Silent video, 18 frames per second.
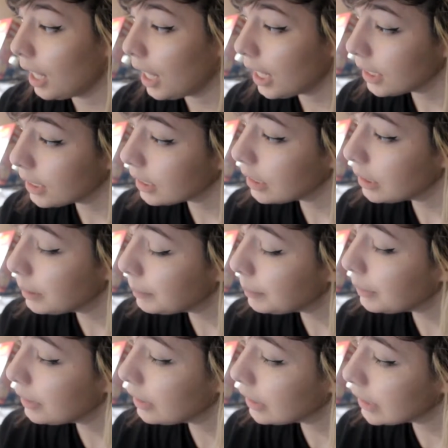I'm
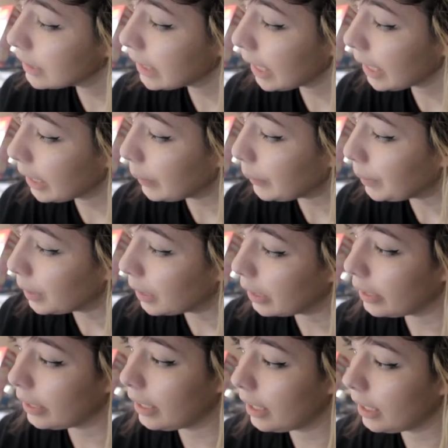gonna put the second one
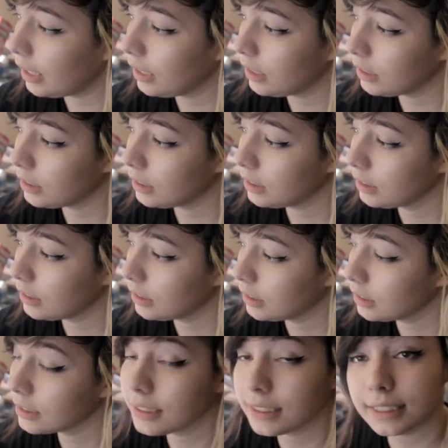on that.
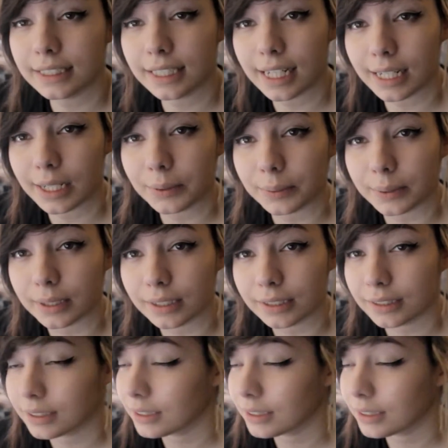The second one.